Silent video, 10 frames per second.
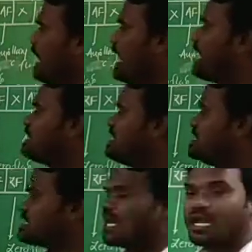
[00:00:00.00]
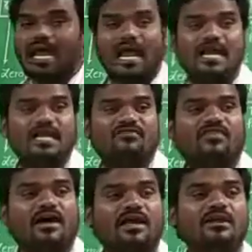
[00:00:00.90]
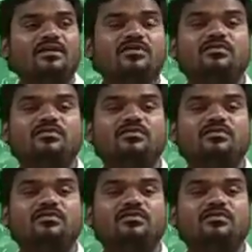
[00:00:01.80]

and these are undefined,